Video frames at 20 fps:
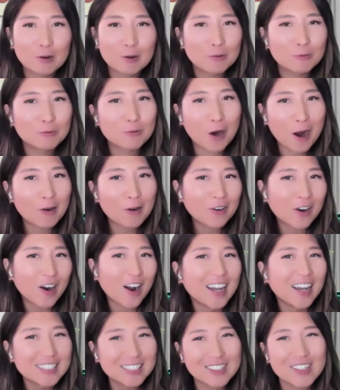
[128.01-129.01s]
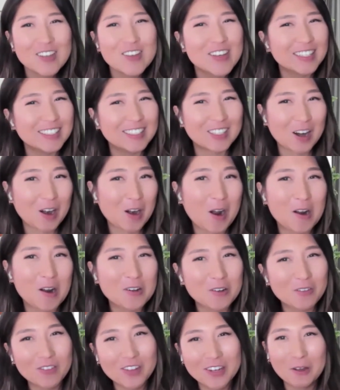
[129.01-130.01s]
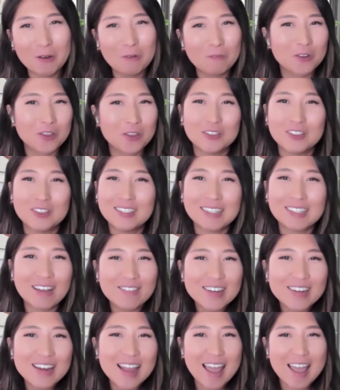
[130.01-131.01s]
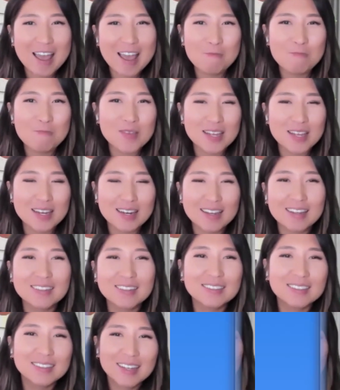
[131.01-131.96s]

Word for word: rah rah so you can turn on your video for those 7 a.m. meetings.